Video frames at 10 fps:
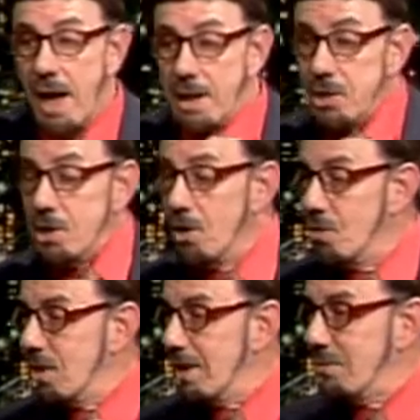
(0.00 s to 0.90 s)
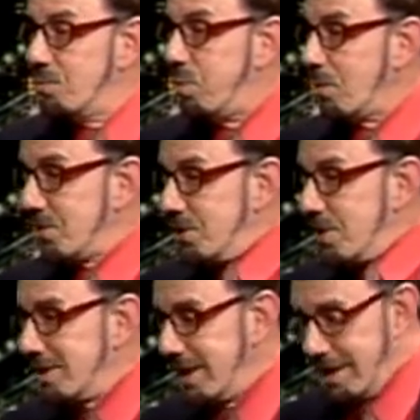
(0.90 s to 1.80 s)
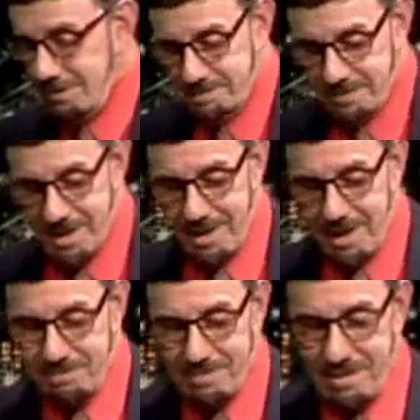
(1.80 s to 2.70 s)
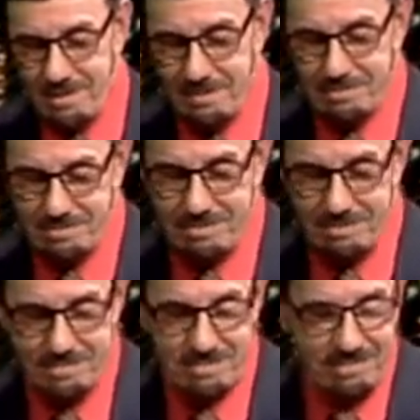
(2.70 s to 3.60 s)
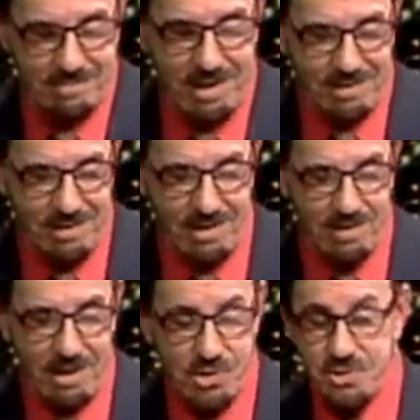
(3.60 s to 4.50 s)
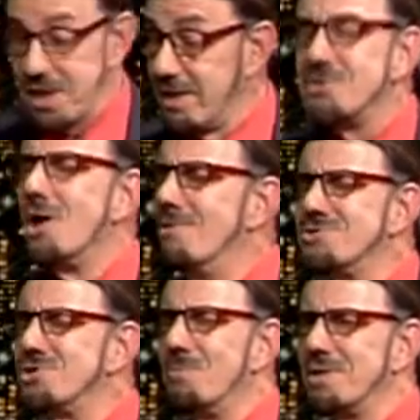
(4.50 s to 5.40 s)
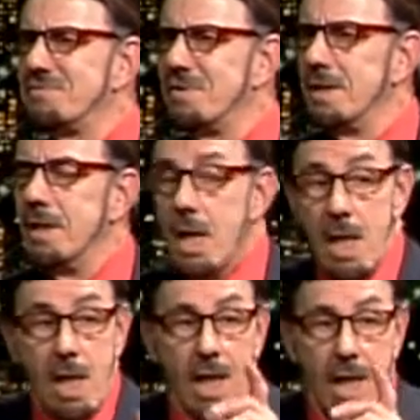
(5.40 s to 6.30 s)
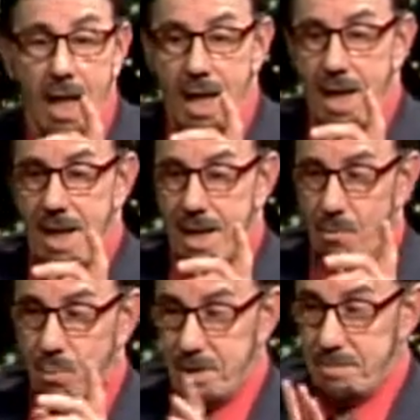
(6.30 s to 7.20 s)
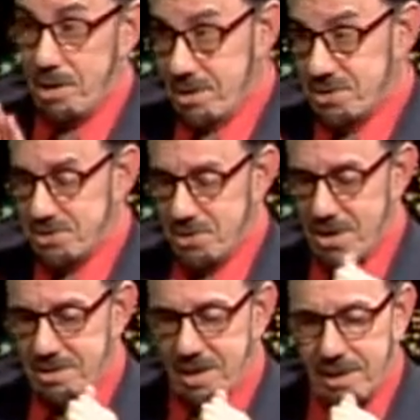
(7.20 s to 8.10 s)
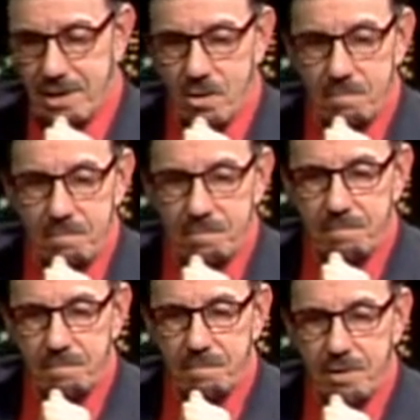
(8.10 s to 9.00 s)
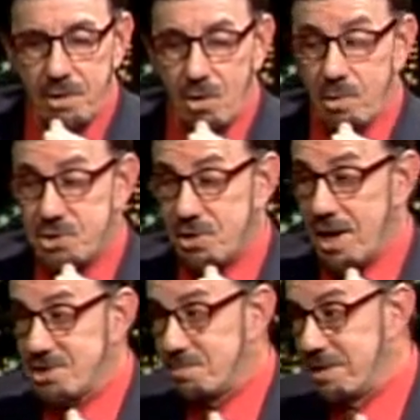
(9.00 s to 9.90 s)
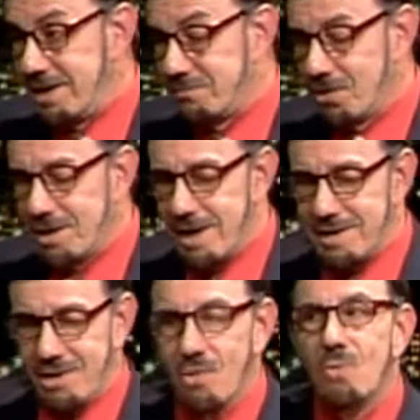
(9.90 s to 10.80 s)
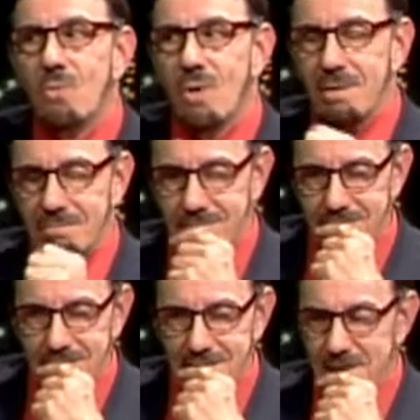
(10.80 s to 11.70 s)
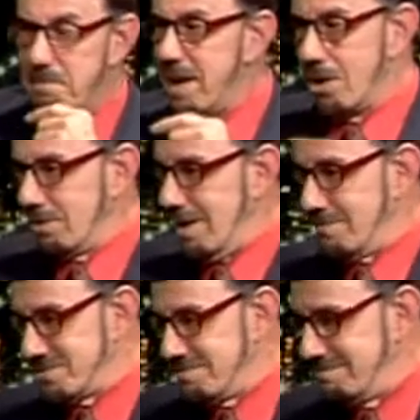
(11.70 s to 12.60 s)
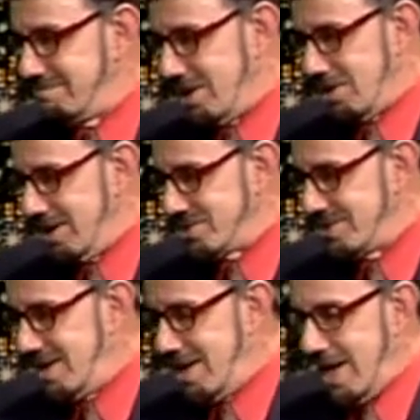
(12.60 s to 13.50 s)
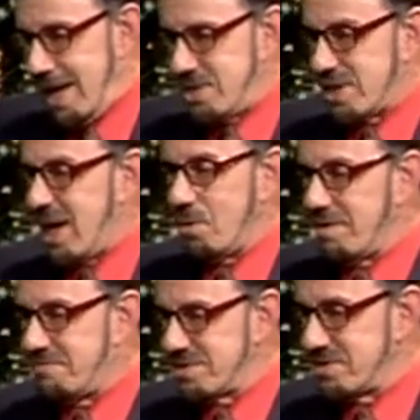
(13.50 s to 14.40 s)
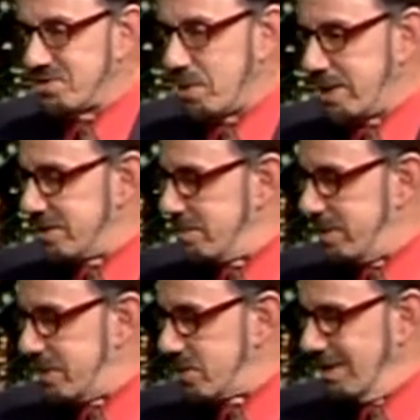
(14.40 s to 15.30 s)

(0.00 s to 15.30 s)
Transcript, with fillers: and you know uh, what we're doing now, and I, uh, I, I, I just think it's so much fun. When Marion's is on, I go, you know what you guys are playing for tonight? They go, what? The mayor loves Marion's. He said, how do I fix it so I get the pizza?